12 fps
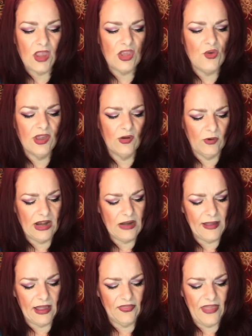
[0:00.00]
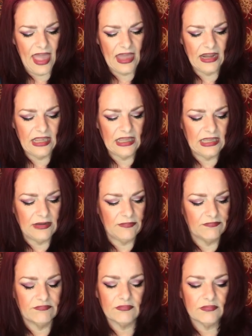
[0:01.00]
You can read about that
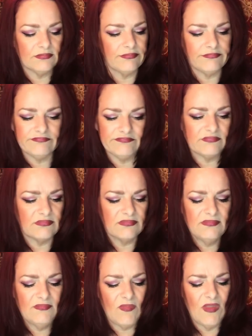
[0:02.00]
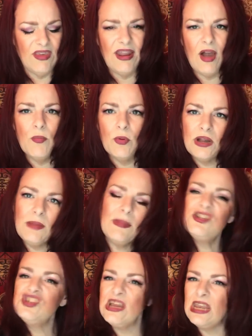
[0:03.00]
in, you know, pretty
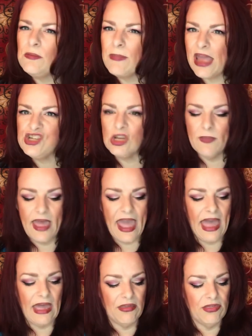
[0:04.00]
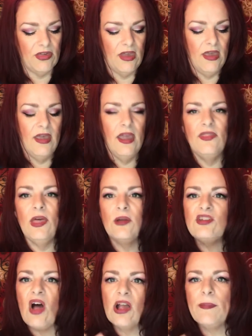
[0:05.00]
much any magic path. They'll
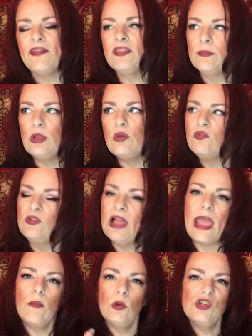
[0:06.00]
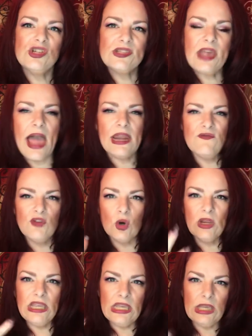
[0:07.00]
talk about the blue flame, which is kind of
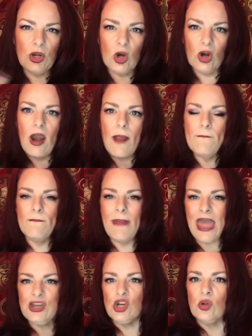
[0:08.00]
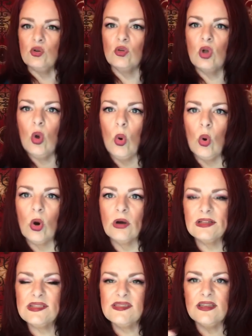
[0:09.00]
your inner magical
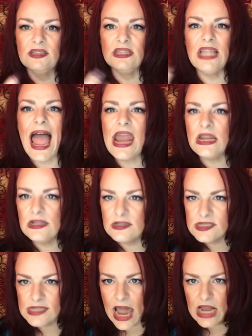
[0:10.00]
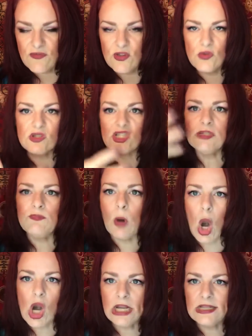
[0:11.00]
core. It's the light inside of you, the
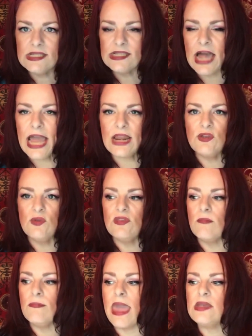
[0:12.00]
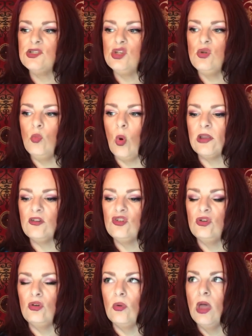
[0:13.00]
spark inside of you that makes you want
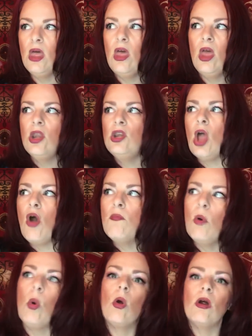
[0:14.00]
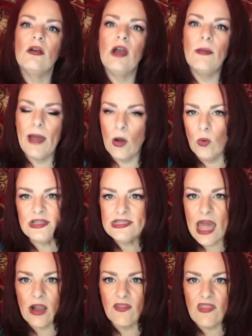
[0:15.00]
to know more about what's
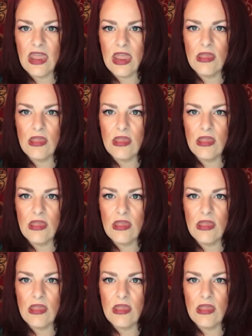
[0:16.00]
out in the